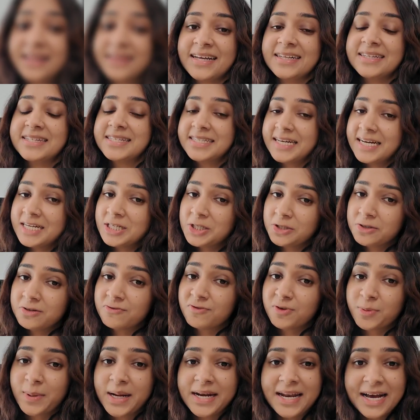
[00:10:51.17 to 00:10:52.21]
then stay tuned
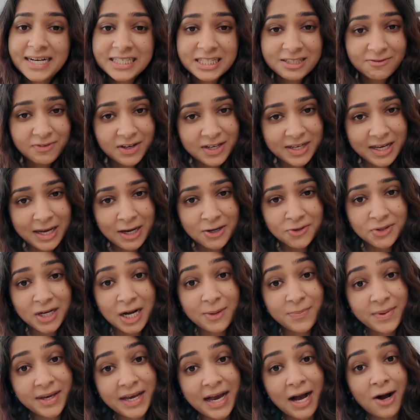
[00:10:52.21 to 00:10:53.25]
for my next video
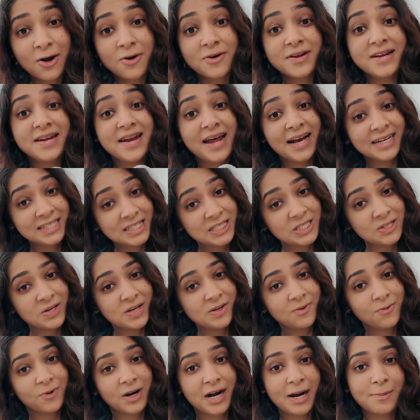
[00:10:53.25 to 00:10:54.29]
coming out next
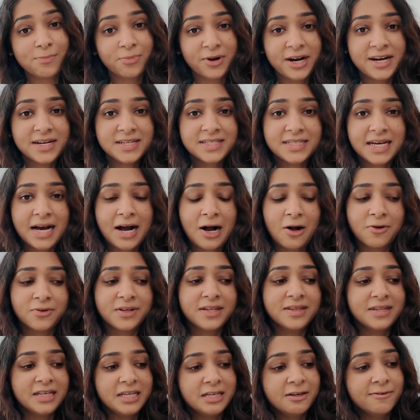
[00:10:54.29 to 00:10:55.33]
week, where I break down
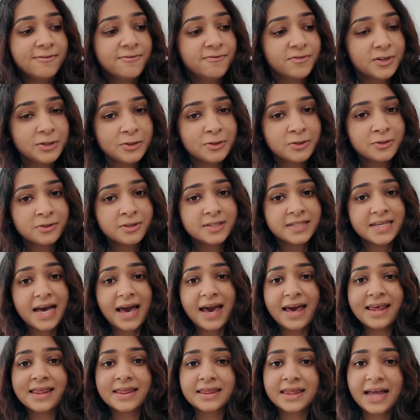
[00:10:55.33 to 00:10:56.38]
the foods
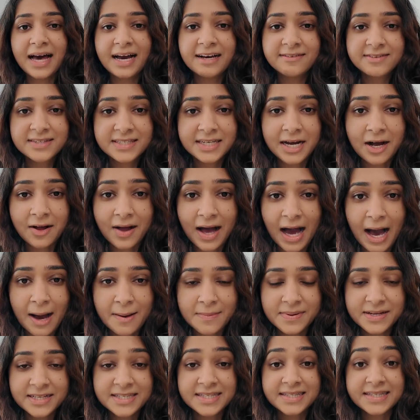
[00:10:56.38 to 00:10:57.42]
and lifestyle
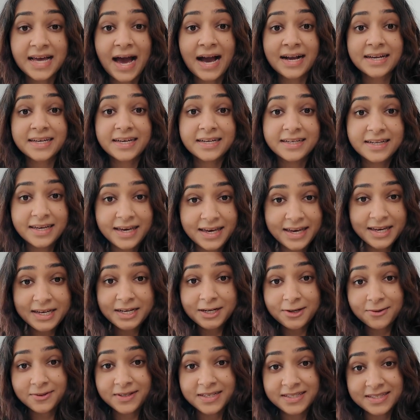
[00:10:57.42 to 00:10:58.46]
habits that can
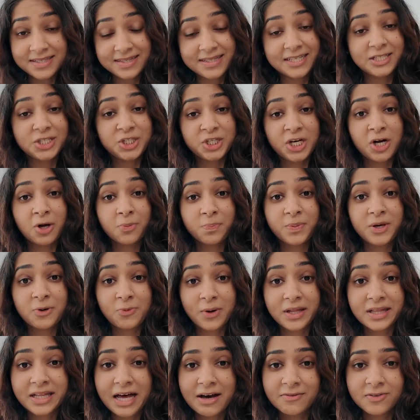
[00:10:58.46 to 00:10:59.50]
increase the
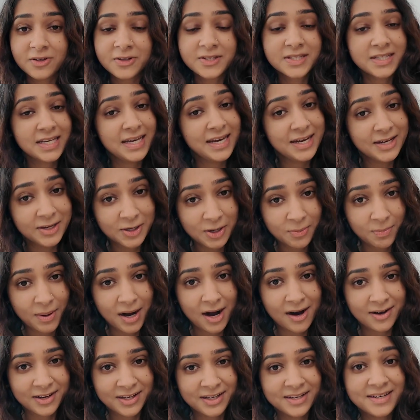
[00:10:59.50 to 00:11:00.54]
GLP-1 levels in your
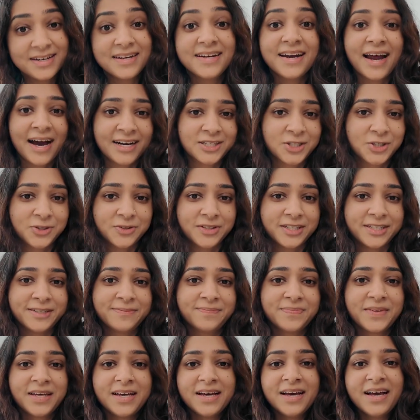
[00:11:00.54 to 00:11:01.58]
body naturally.
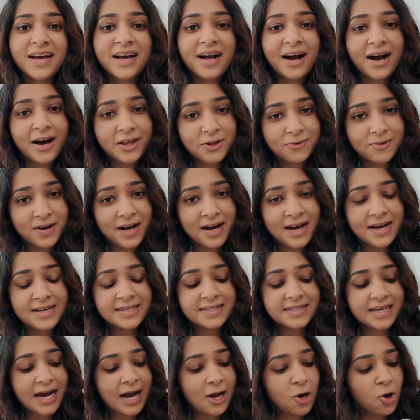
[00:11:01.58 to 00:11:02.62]

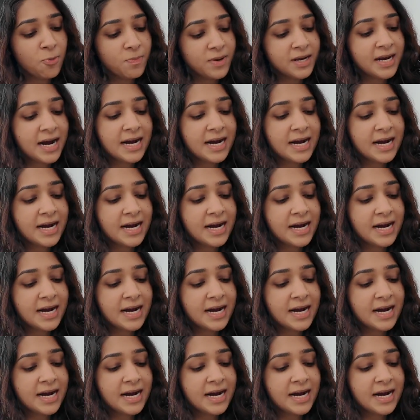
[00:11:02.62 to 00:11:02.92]
Otherwise, I hope you